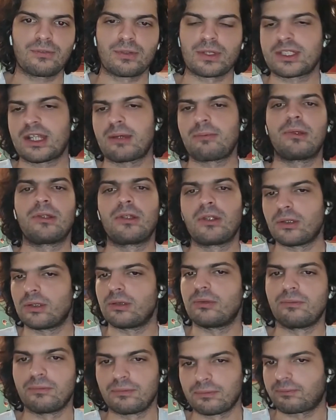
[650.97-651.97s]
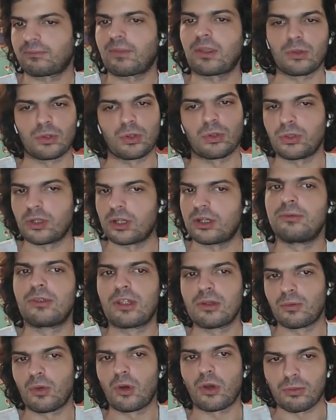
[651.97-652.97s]
for example,
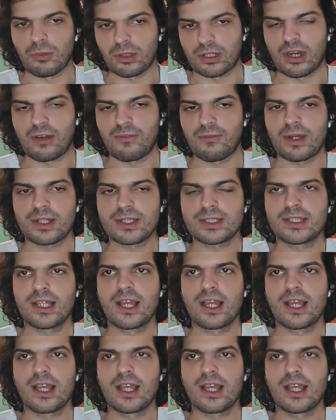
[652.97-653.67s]
the more modern ones.